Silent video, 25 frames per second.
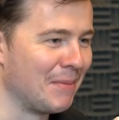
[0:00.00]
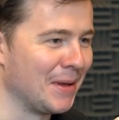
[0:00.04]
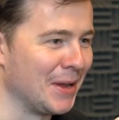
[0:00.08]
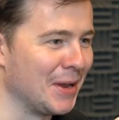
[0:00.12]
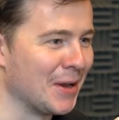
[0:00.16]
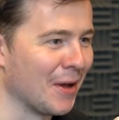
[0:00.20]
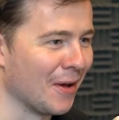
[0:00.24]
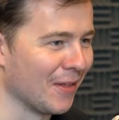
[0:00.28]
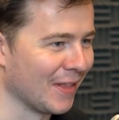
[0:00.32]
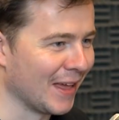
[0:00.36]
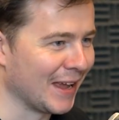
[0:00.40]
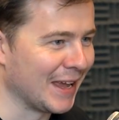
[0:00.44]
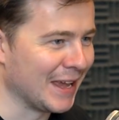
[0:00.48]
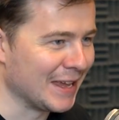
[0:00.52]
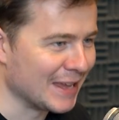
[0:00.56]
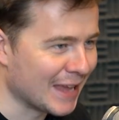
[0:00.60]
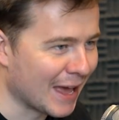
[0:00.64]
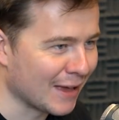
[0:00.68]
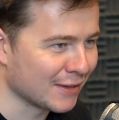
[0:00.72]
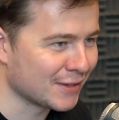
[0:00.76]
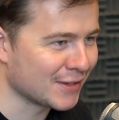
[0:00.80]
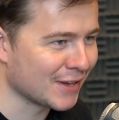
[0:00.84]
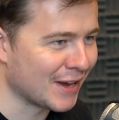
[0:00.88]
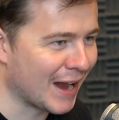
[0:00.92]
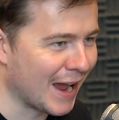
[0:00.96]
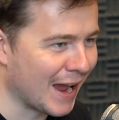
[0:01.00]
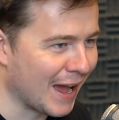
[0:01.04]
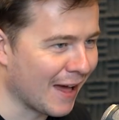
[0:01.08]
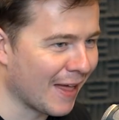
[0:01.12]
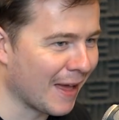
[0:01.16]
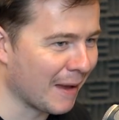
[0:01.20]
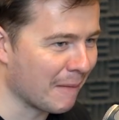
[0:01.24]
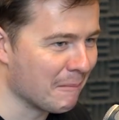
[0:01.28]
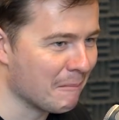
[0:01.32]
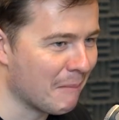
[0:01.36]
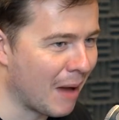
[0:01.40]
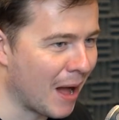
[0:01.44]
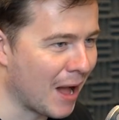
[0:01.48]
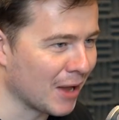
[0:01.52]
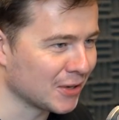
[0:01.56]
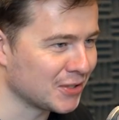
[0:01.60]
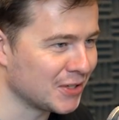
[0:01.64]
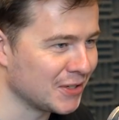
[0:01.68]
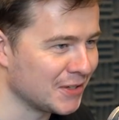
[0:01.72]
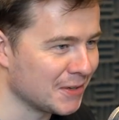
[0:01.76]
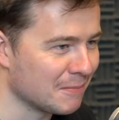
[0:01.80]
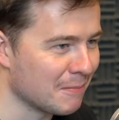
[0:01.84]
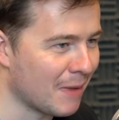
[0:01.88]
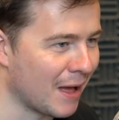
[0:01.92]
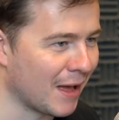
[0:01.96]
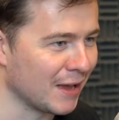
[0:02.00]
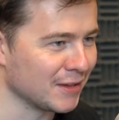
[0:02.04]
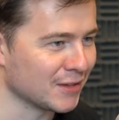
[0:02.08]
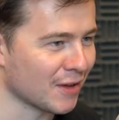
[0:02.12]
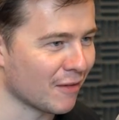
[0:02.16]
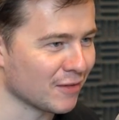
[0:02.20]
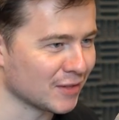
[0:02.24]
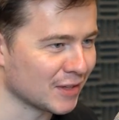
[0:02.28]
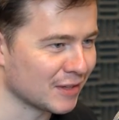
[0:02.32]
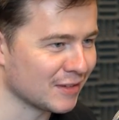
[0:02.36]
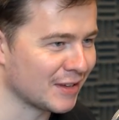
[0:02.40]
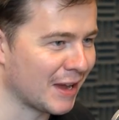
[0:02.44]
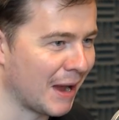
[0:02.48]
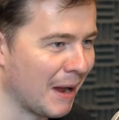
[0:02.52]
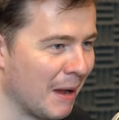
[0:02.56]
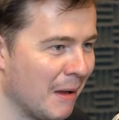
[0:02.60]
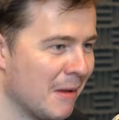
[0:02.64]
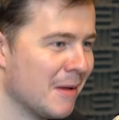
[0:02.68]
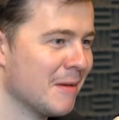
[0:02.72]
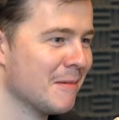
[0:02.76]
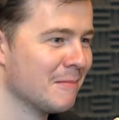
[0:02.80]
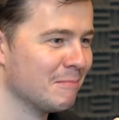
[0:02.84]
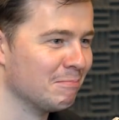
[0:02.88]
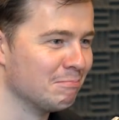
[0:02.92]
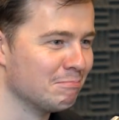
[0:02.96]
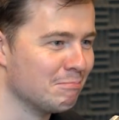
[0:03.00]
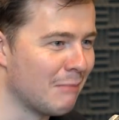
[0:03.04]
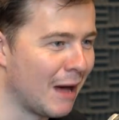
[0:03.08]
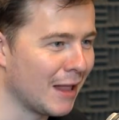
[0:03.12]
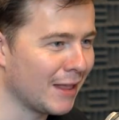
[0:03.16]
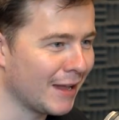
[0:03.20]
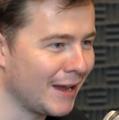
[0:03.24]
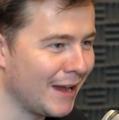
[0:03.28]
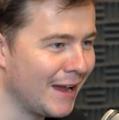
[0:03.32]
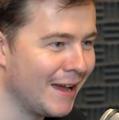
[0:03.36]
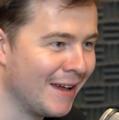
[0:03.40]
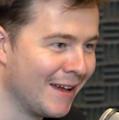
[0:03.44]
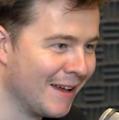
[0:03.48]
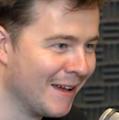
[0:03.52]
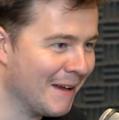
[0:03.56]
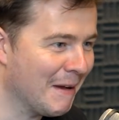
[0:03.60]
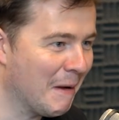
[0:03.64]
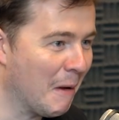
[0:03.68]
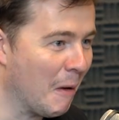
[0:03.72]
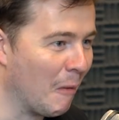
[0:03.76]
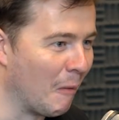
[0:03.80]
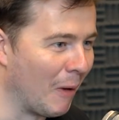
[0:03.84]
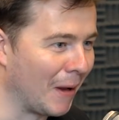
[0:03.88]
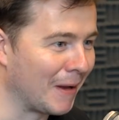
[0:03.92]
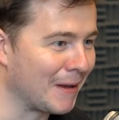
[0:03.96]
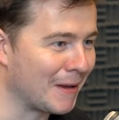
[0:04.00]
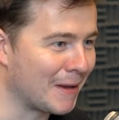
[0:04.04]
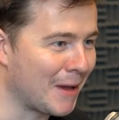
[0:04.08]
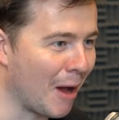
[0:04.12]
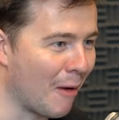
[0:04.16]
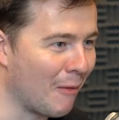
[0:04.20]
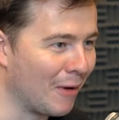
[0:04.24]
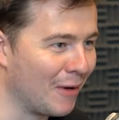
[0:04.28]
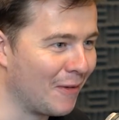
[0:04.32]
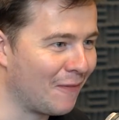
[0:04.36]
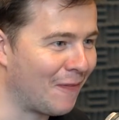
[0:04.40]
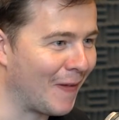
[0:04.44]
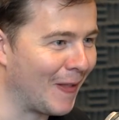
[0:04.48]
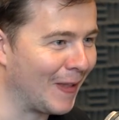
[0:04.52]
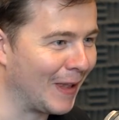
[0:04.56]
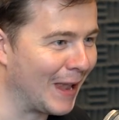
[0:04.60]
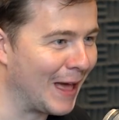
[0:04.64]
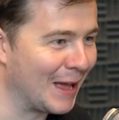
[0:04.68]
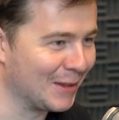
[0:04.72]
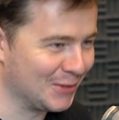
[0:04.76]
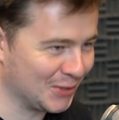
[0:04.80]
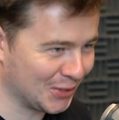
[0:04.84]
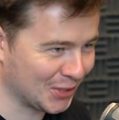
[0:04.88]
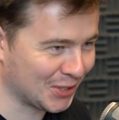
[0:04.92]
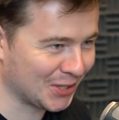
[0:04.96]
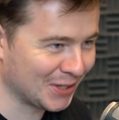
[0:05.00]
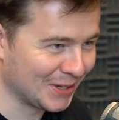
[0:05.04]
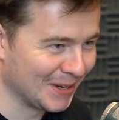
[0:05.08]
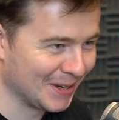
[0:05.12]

But you know, like yesterday, I like marched into Mully's office. I was like, Mully, we're going for lunch.